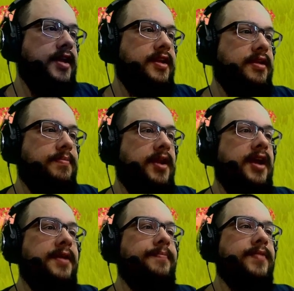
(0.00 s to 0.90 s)
and hit
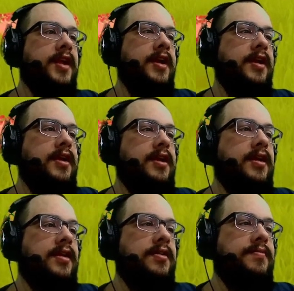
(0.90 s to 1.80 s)
apply,
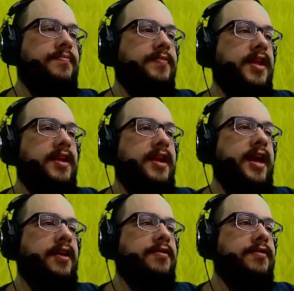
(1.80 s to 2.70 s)
um,
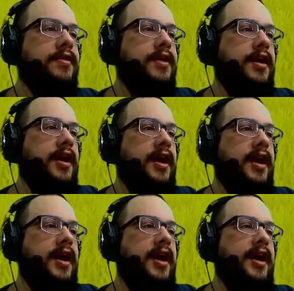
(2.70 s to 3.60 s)
now
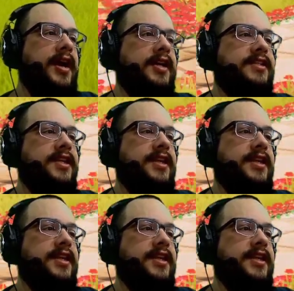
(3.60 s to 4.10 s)
I actually